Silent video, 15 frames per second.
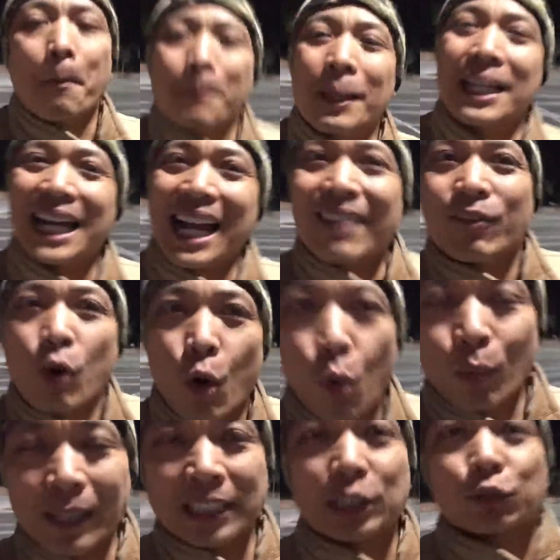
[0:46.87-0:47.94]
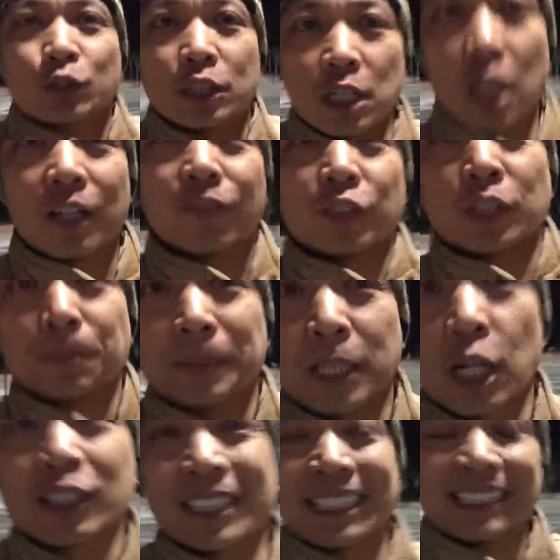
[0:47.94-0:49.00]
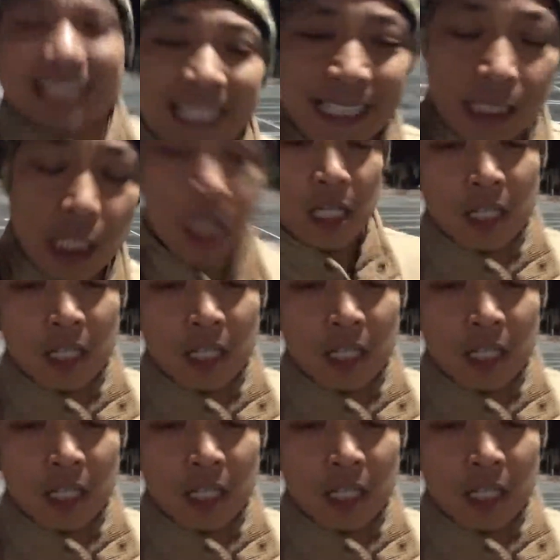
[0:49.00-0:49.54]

but I've always recovered because I take